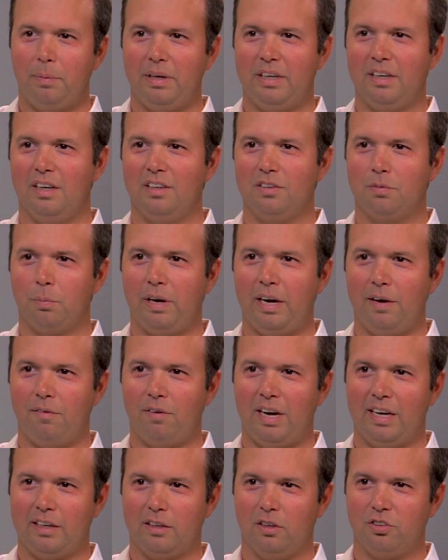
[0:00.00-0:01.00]
Because
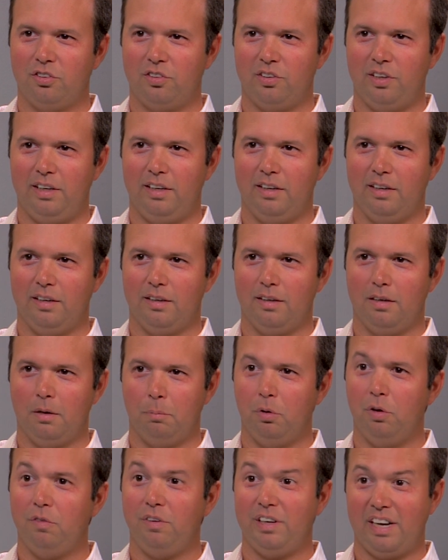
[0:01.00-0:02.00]
whenever I go see a
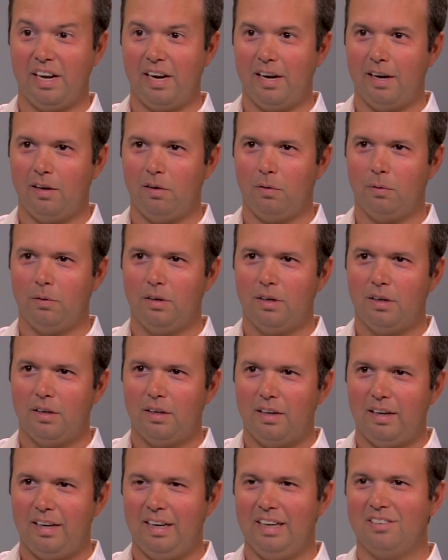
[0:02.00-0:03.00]
movie now,
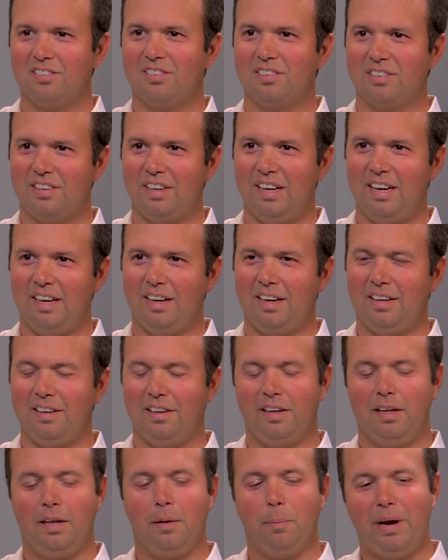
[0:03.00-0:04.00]
it's
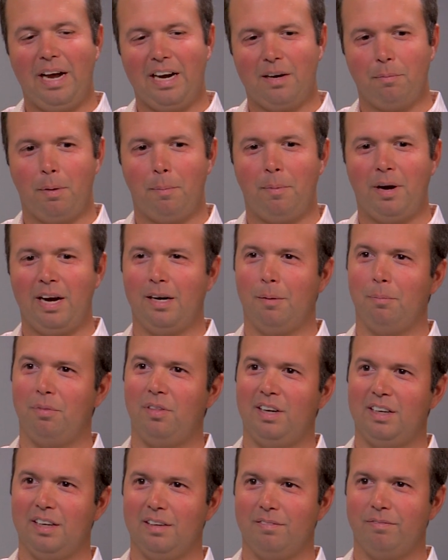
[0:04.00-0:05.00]
in the back of my mind, I'm
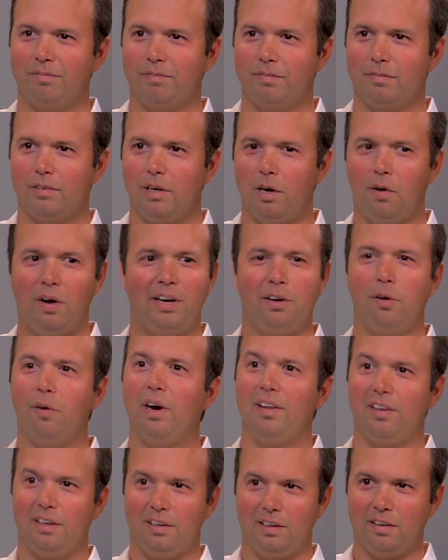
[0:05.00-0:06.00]
thinking, oh, I know
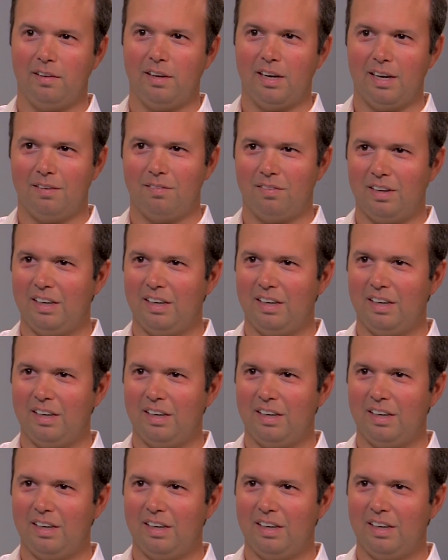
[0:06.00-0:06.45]
how they did that.